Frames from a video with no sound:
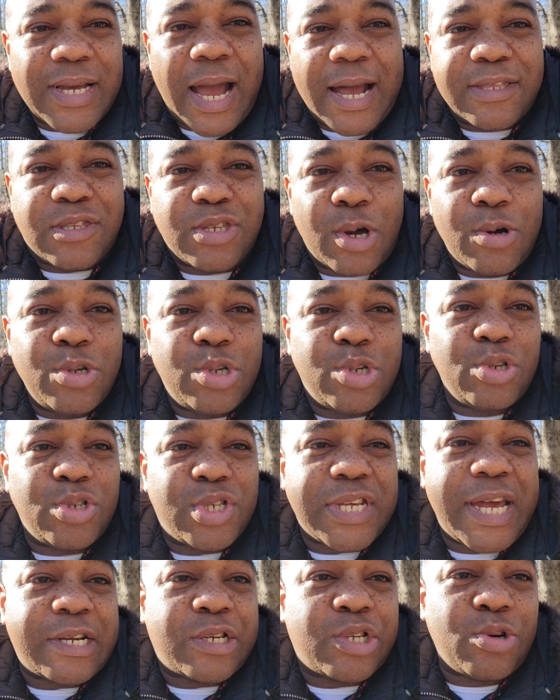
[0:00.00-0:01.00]
I told you
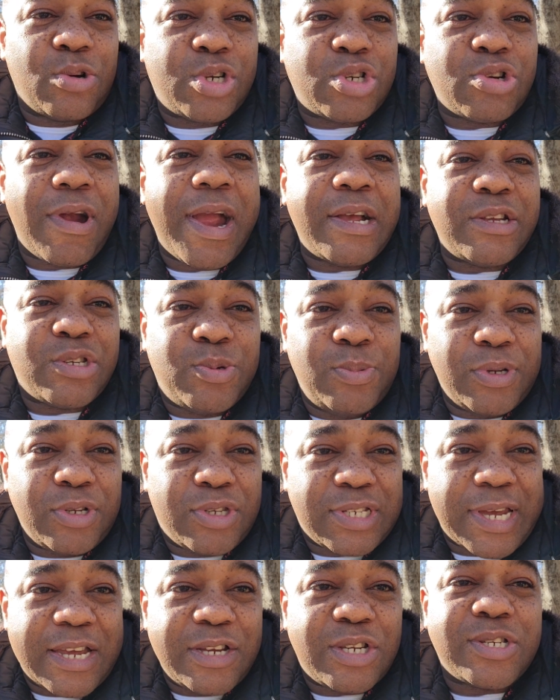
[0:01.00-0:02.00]
sexual
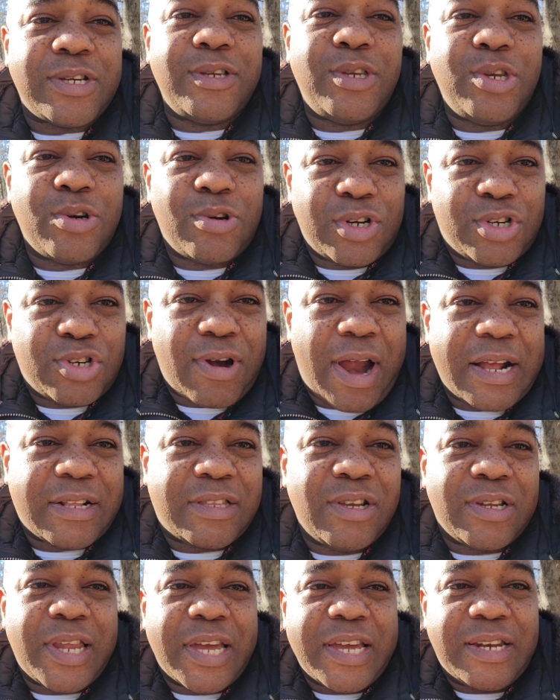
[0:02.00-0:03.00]
transmutation, you'll
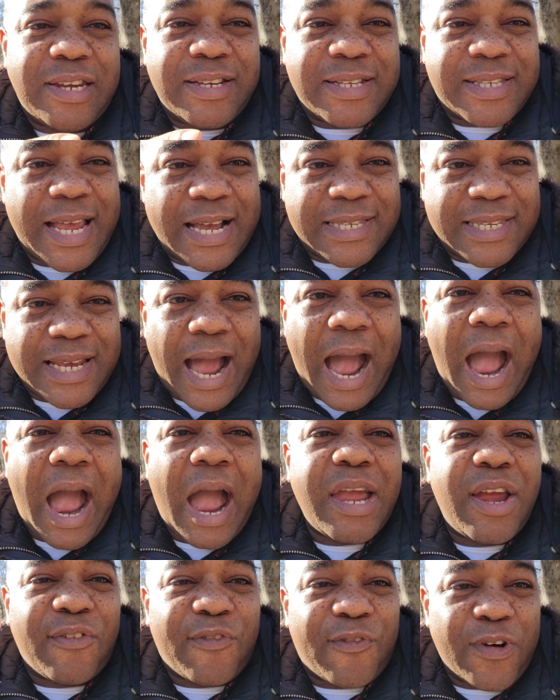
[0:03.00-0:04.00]
attract the ladies. That's a
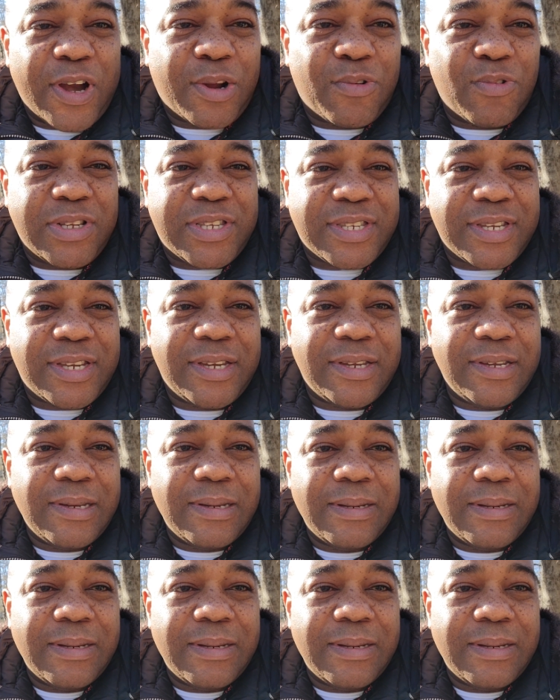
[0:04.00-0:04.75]
higher frequency.